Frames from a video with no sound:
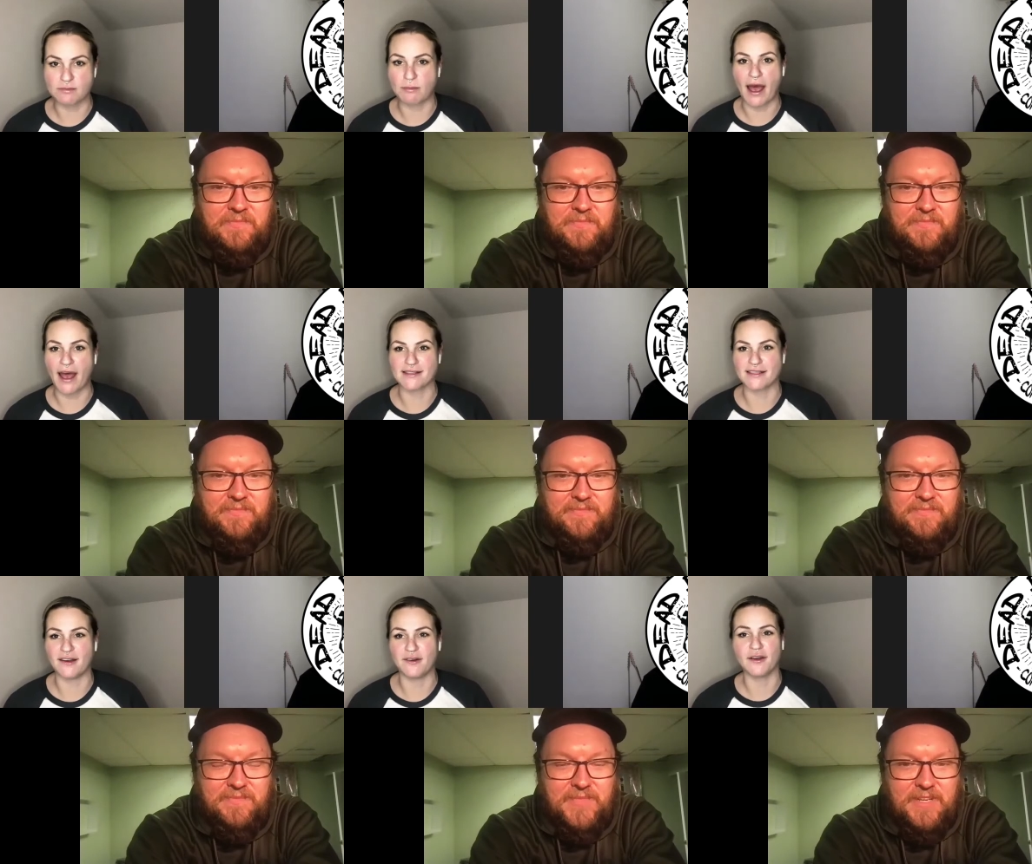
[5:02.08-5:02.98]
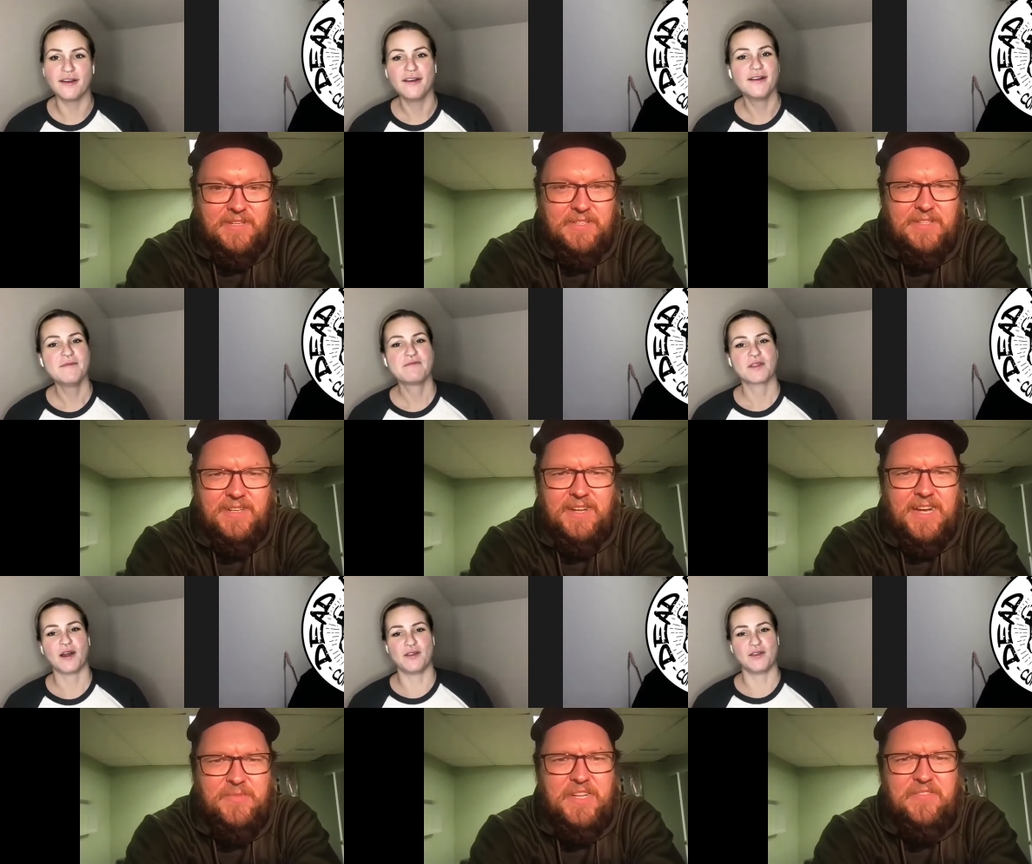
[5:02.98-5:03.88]
Speaker 1: was passed out.
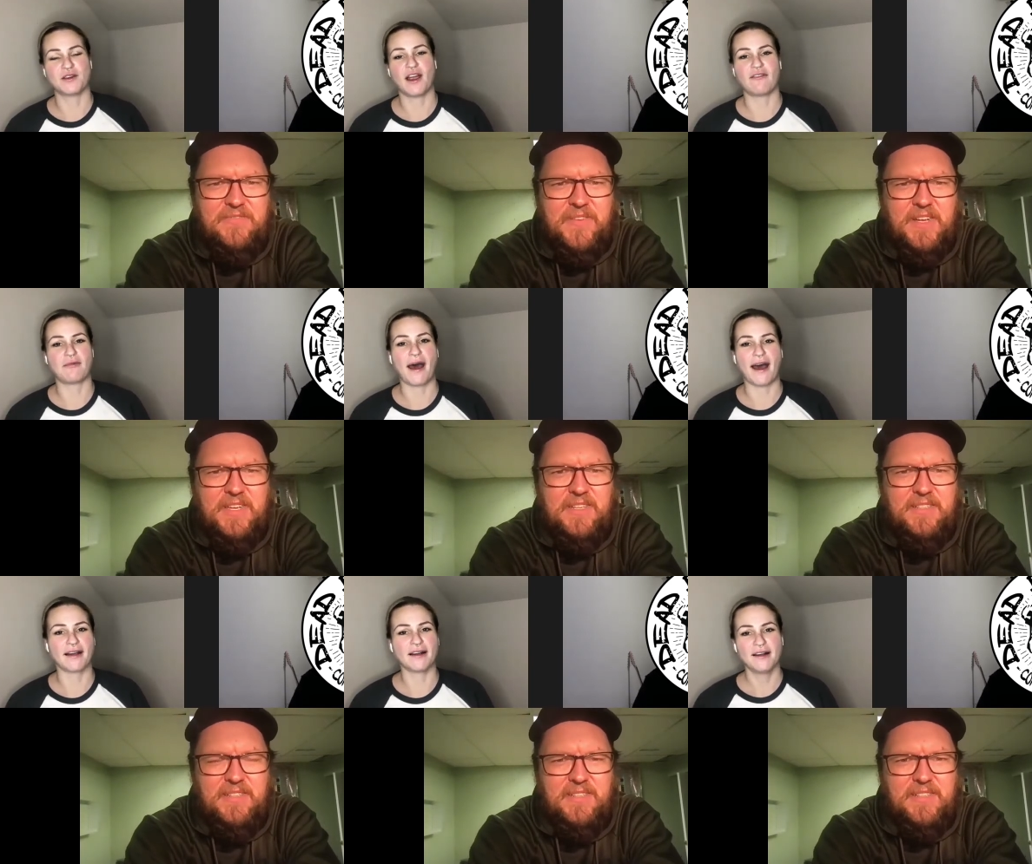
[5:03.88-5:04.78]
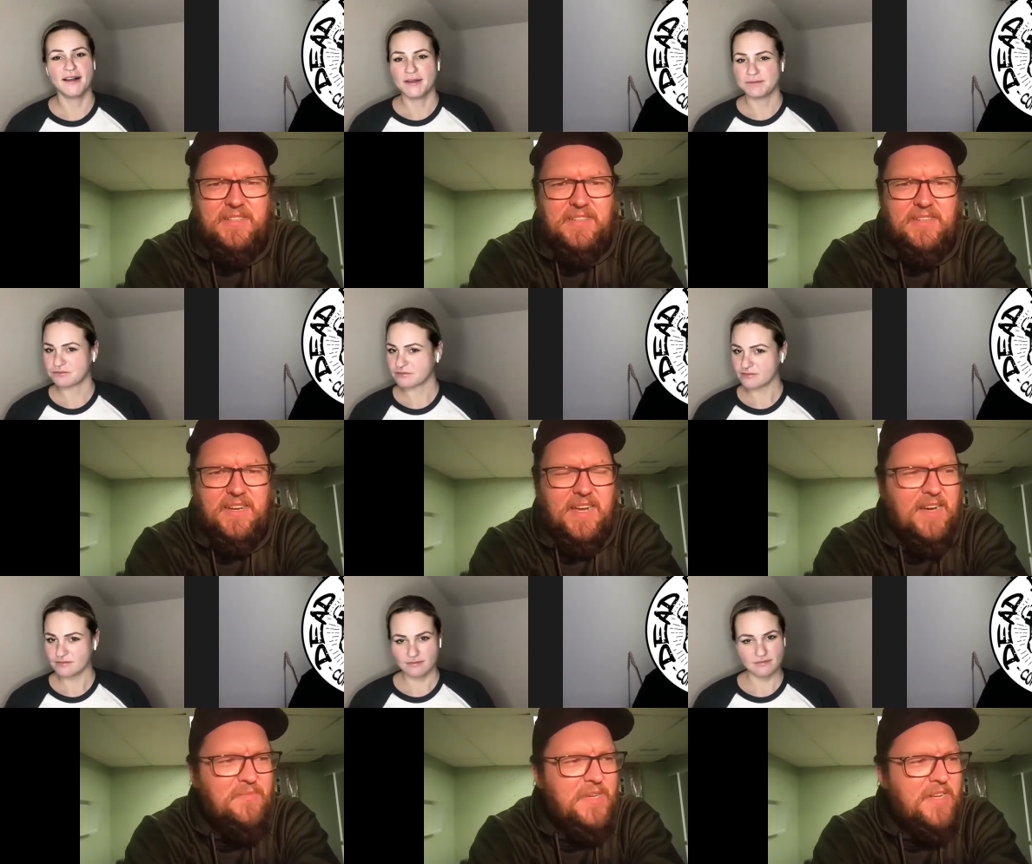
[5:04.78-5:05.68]
How many
Speaker 2: on the drive back?
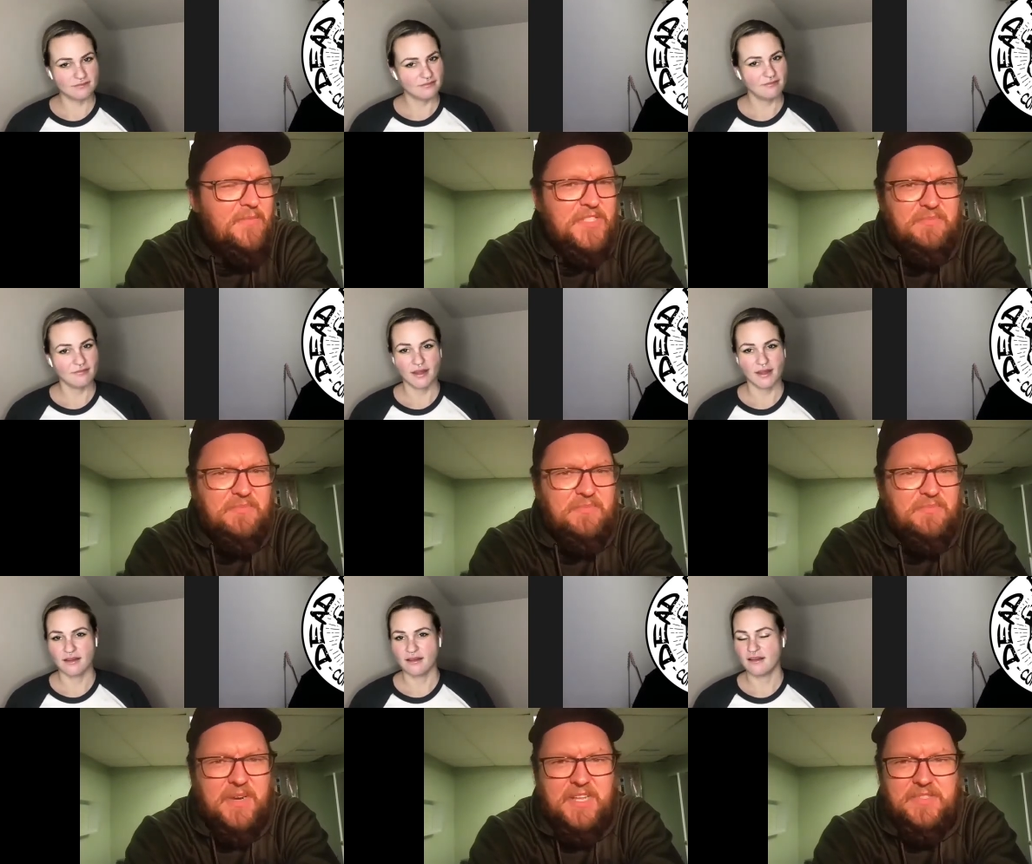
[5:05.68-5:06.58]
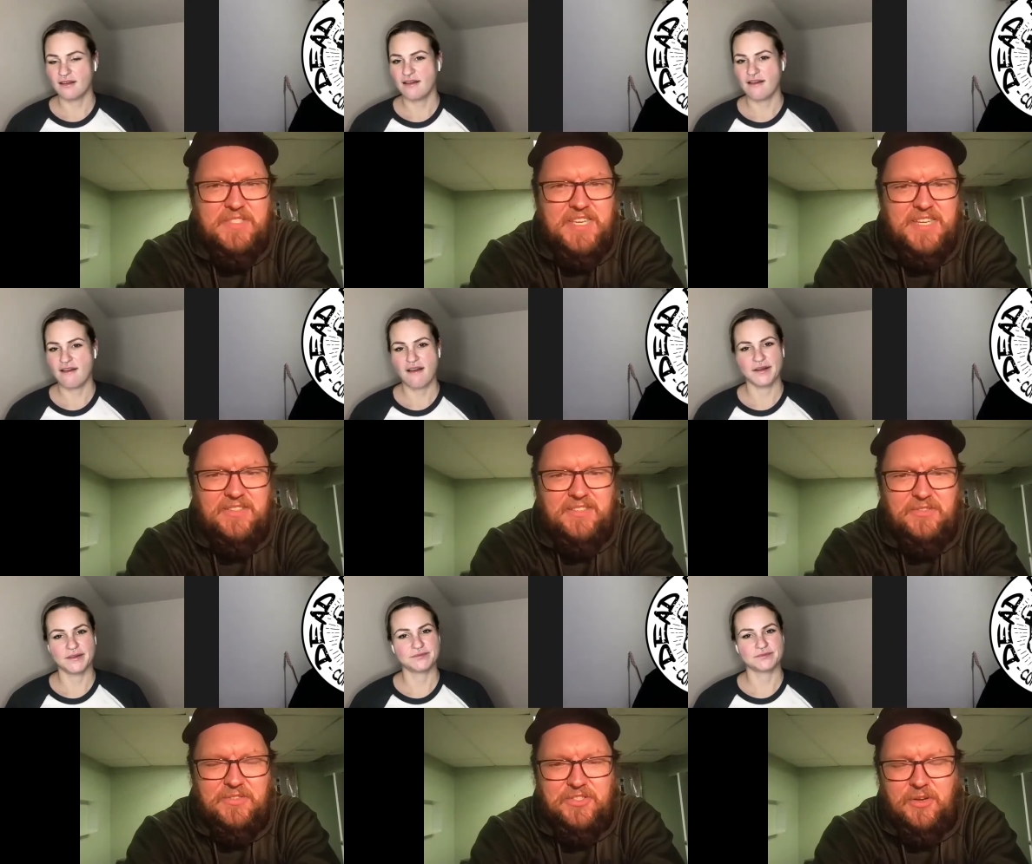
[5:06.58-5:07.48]
How much? How much money was he getting to do
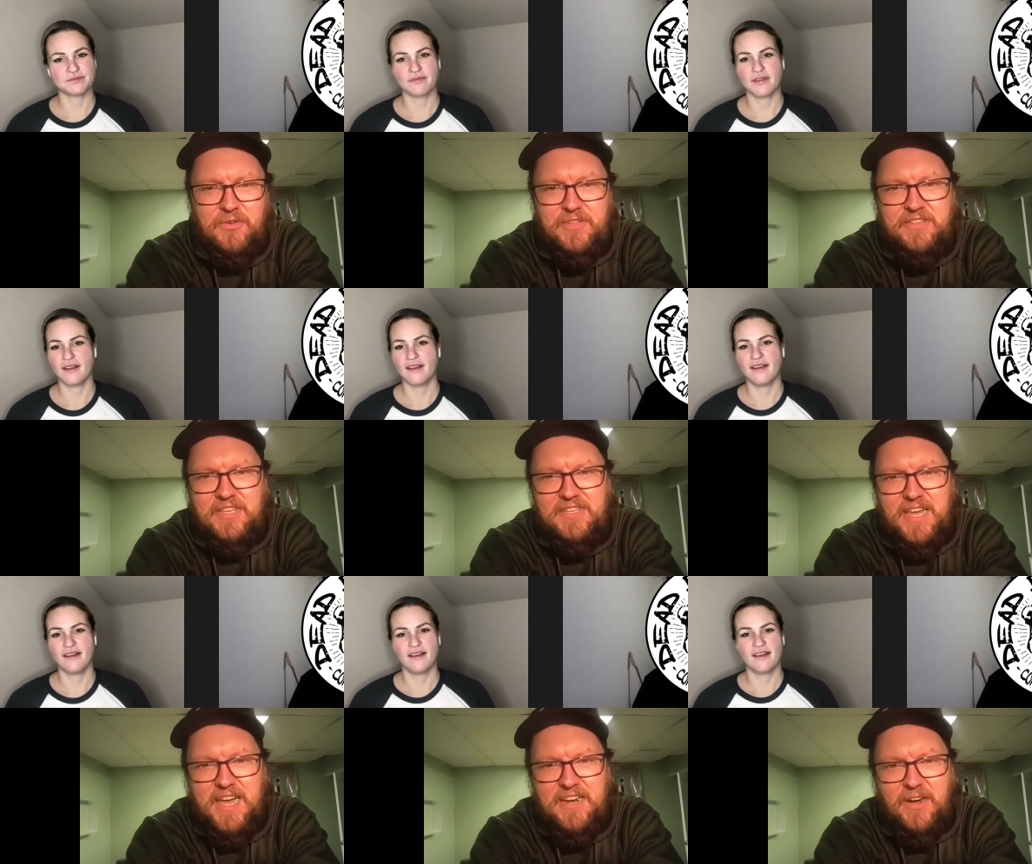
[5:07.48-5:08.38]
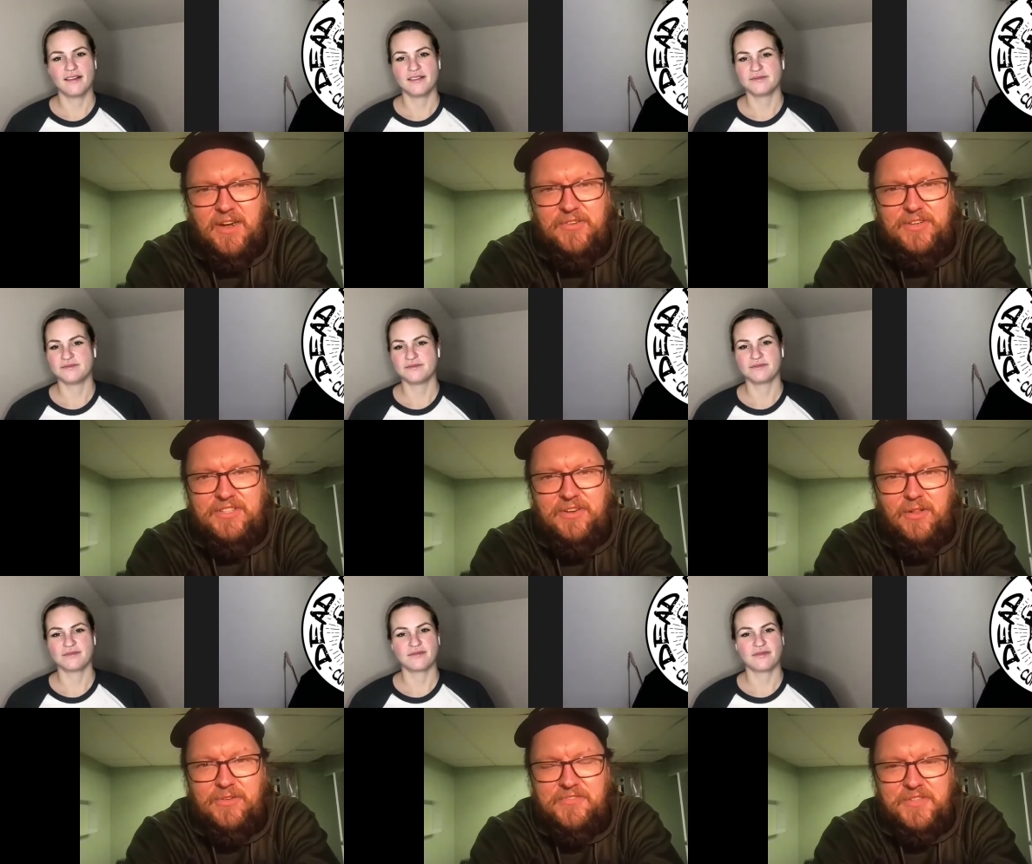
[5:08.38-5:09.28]
the show that they get, had a hundred
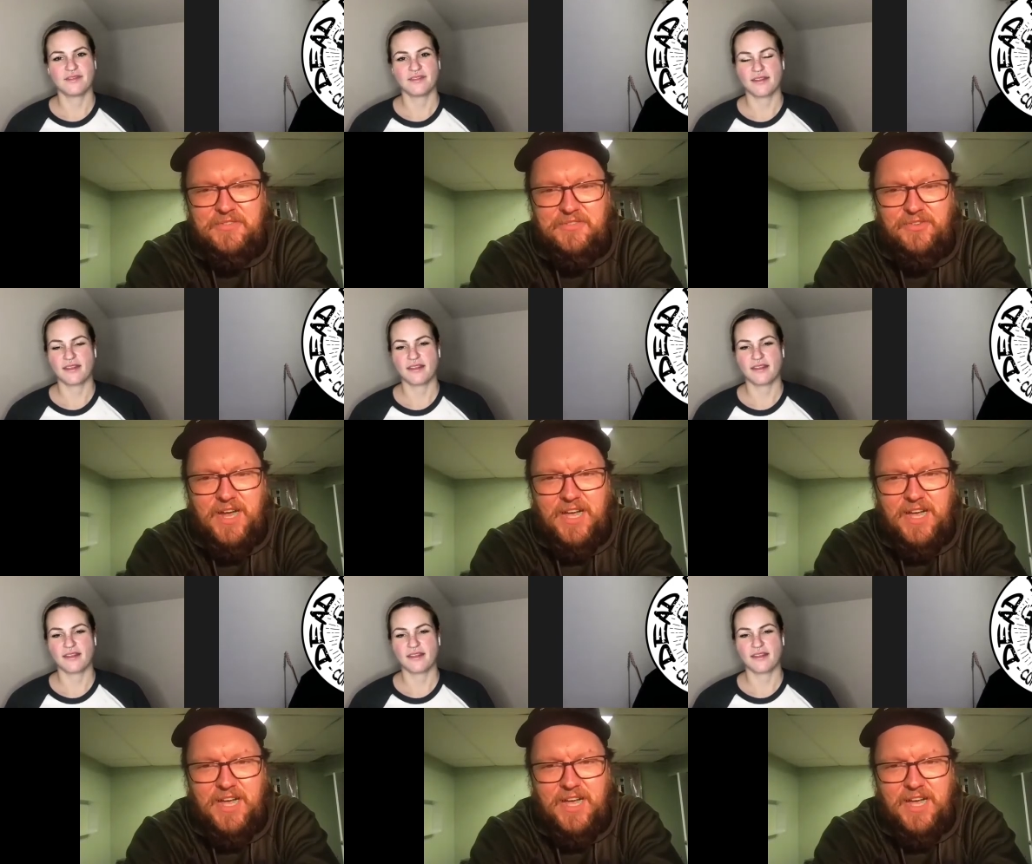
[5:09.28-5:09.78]
dollars for you to drive